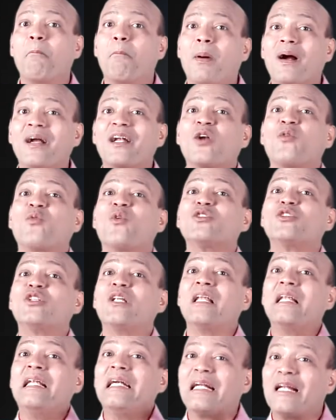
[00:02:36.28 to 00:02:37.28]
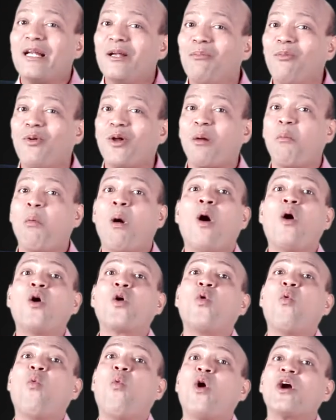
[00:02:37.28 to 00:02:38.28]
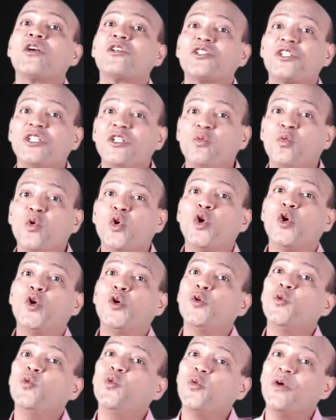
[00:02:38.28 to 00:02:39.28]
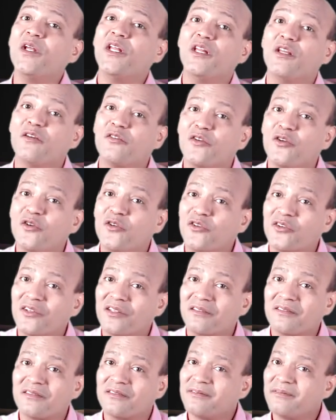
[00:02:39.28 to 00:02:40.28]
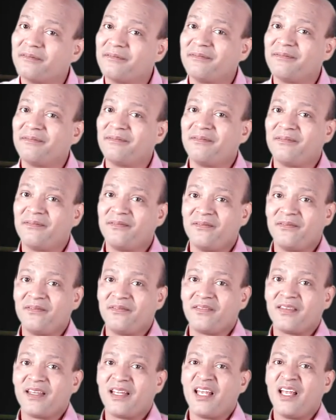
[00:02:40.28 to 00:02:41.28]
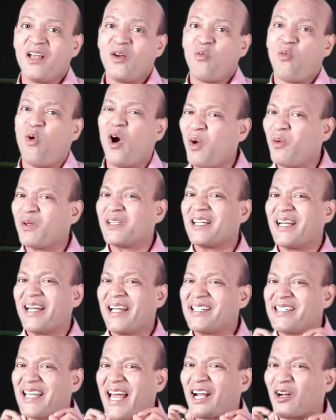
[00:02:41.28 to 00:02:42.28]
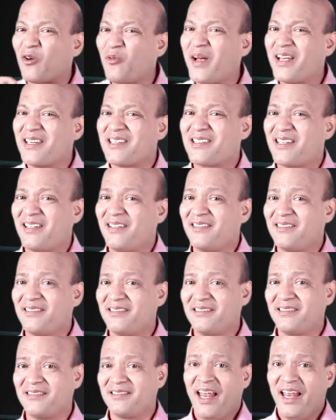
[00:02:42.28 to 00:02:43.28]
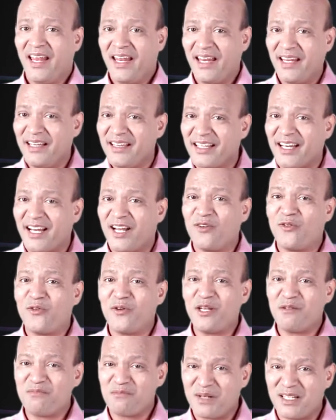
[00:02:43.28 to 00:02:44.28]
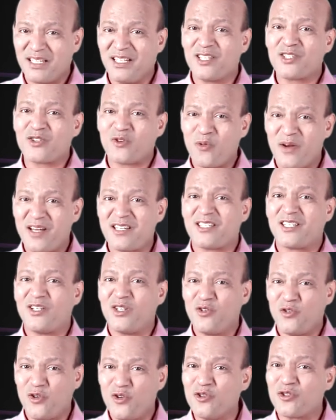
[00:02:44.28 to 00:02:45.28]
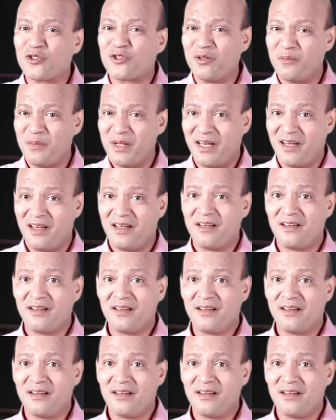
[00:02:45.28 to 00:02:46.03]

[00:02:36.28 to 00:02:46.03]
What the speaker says: but it was little more about what she would do in the future. What was that exact question? Indra Nooyi's mother's question used to be,